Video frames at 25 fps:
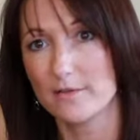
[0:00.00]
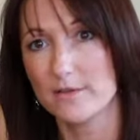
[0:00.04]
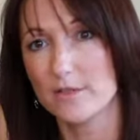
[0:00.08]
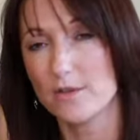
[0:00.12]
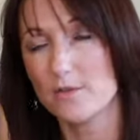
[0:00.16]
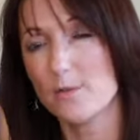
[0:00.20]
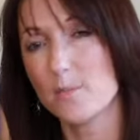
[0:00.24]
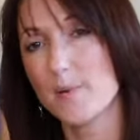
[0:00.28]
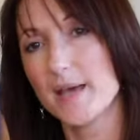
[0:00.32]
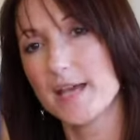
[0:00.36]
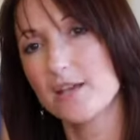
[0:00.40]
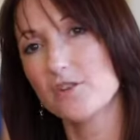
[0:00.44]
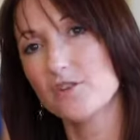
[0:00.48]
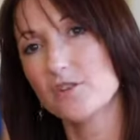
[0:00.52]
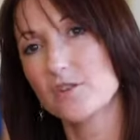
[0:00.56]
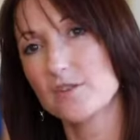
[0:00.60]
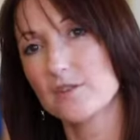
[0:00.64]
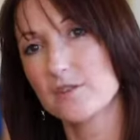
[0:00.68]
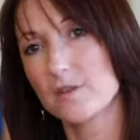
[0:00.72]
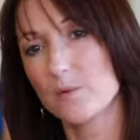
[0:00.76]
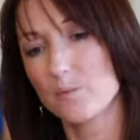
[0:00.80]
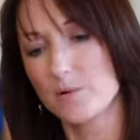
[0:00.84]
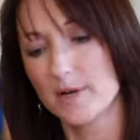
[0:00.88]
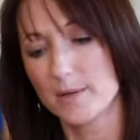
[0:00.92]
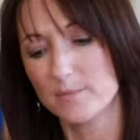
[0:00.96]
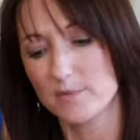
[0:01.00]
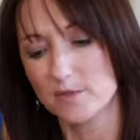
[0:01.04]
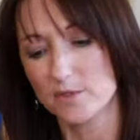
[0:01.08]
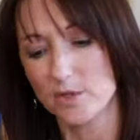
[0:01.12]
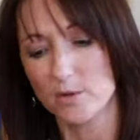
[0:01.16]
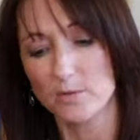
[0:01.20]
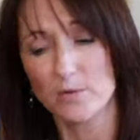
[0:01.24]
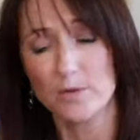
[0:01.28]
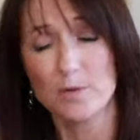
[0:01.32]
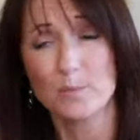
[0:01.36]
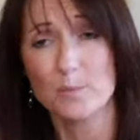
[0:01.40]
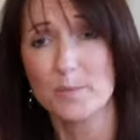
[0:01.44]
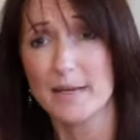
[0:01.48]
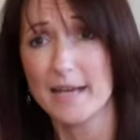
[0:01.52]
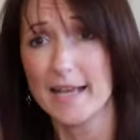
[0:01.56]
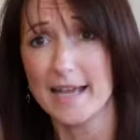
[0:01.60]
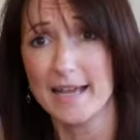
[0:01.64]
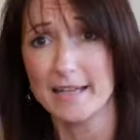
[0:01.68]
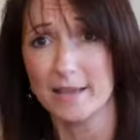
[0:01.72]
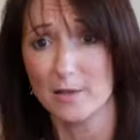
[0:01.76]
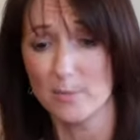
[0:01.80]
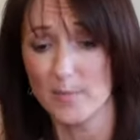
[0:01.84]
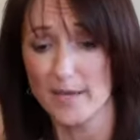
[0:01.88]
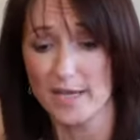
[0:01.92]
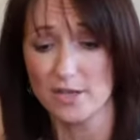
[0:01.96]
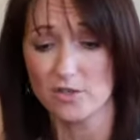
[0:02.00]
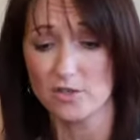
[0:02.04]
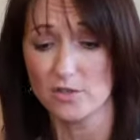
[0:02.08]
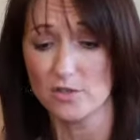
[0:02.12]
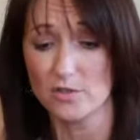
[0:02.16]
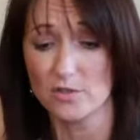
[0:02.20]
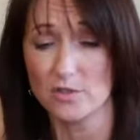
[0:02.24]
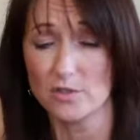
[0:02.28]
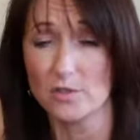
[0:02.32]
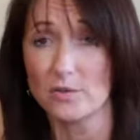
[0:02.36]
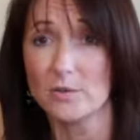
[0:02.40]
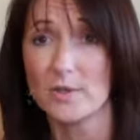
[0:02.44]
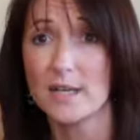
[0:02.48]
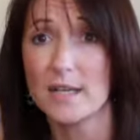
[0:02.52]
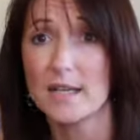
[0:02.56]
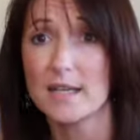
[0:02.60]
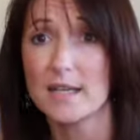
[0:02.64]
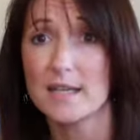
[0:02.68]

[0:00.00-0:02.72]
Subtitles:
So the patients that perhaps don't complain, the patients who